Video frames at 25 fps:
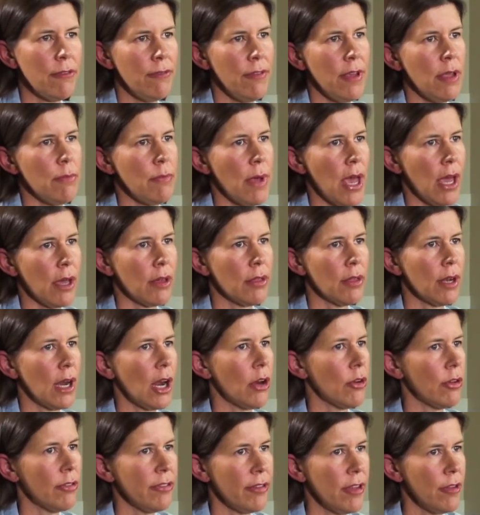feedback that
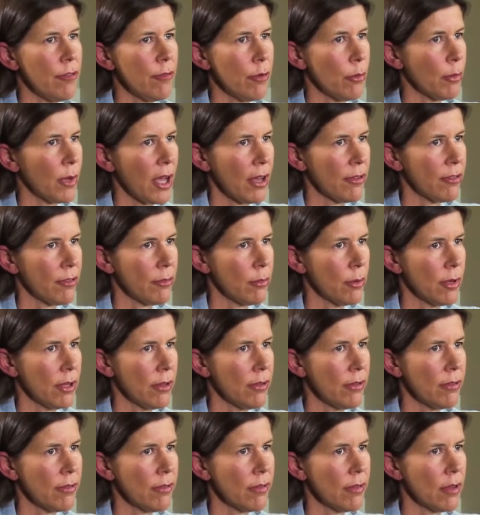I receive from
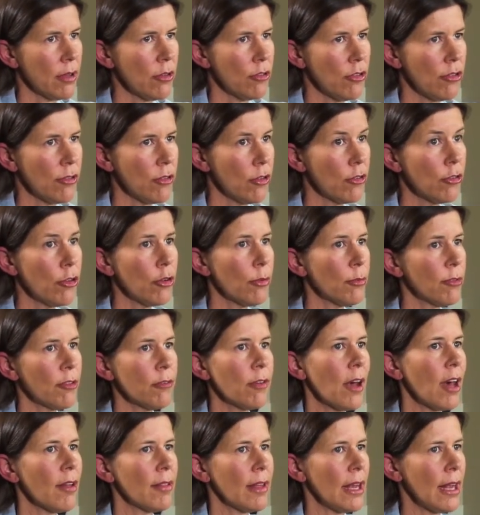customers, just in terms
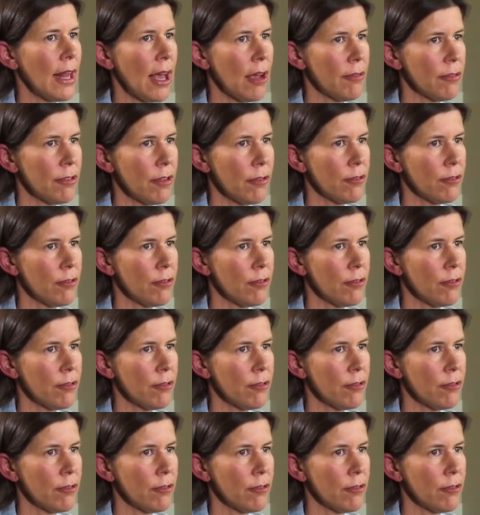of how their lives